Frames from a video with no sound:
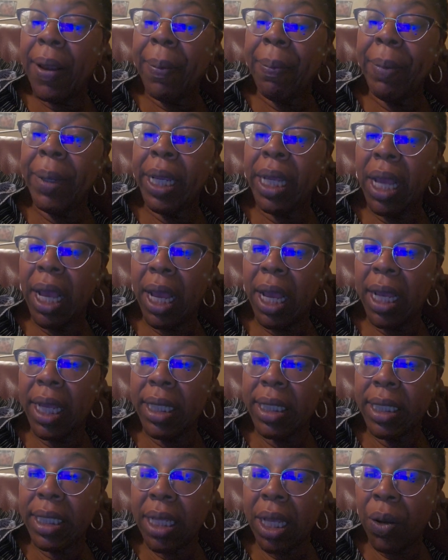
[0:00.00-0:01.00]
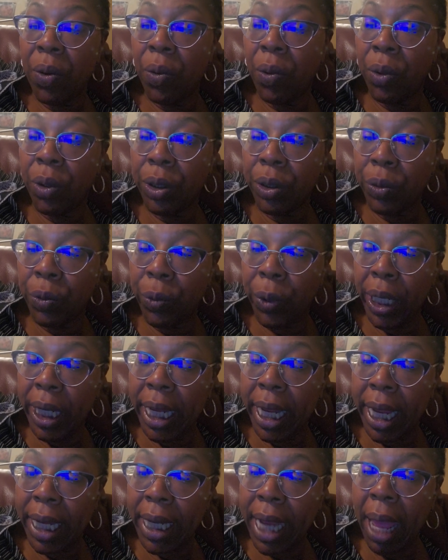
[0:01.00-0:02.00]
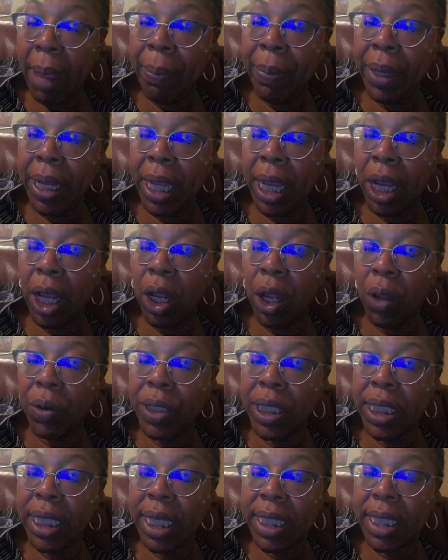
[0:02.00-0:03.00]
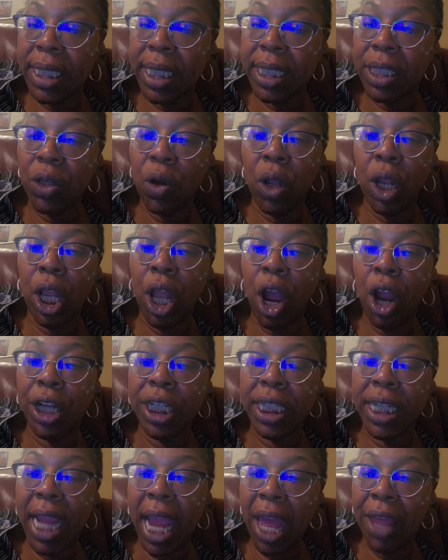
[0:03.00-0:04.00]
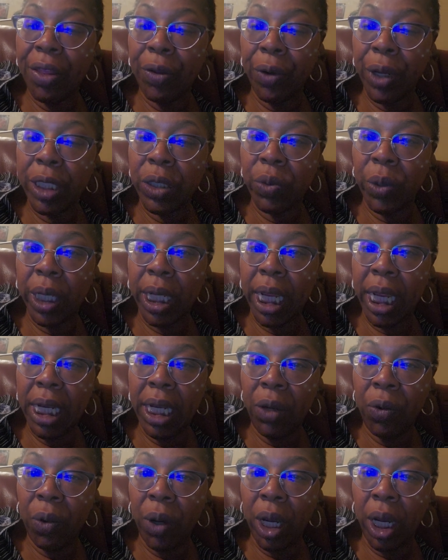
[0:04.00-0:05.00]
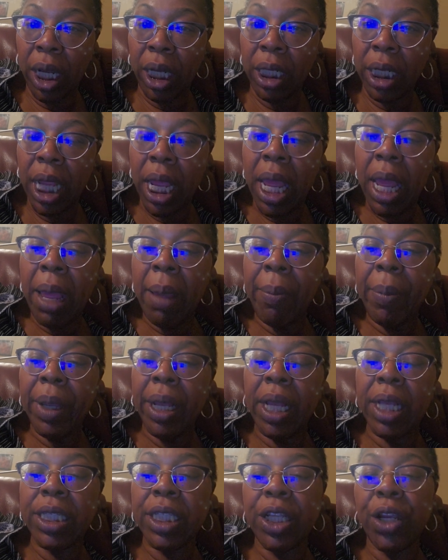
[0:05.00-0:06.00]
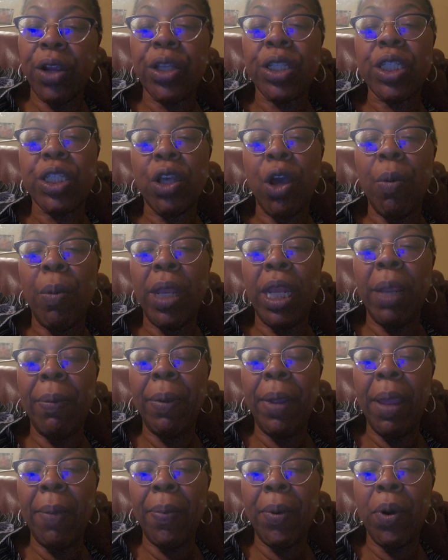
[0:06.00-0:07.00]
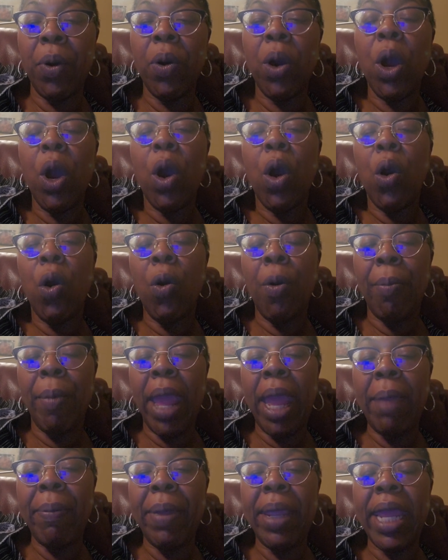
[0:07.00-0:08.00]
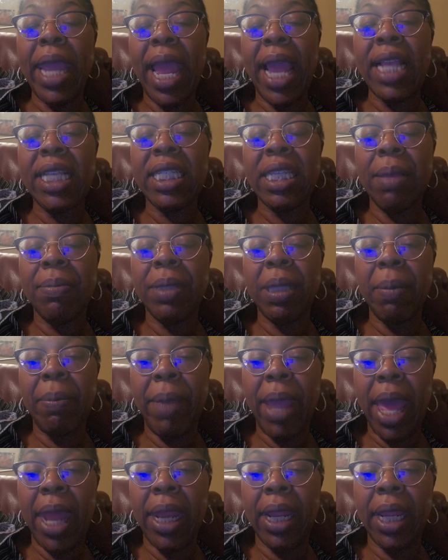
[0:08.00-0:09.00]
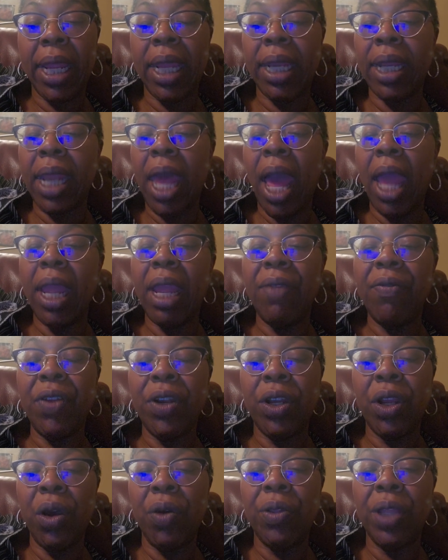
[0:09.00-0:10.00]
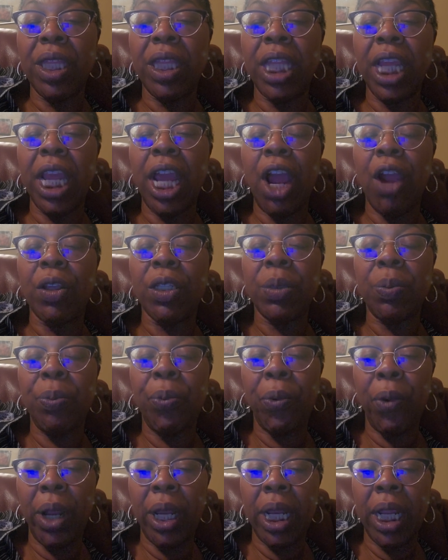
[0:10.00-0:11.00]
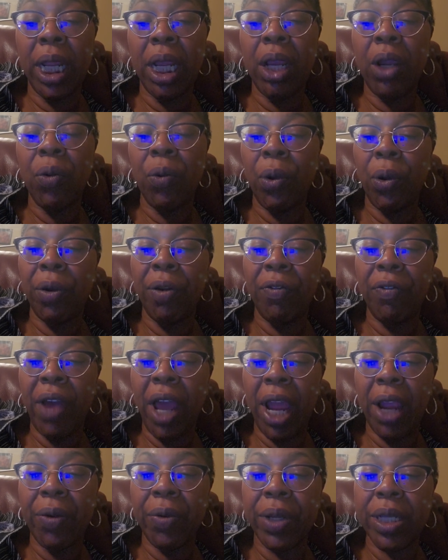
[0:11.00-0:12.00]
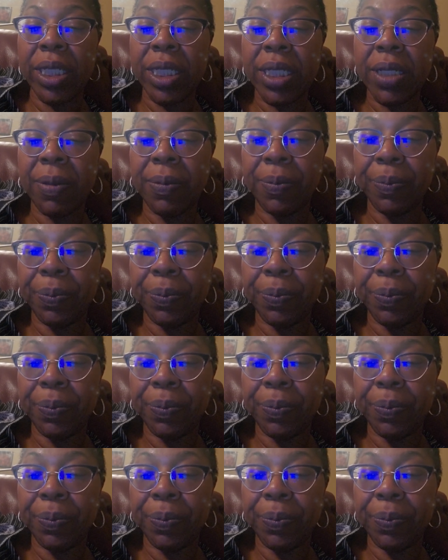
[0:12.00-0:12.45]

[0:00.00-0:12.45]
because we cannot be in close distance or large gatherings with anyone, because there are so many people who may be asymptomatic and not even know that they are spreading coronavirus.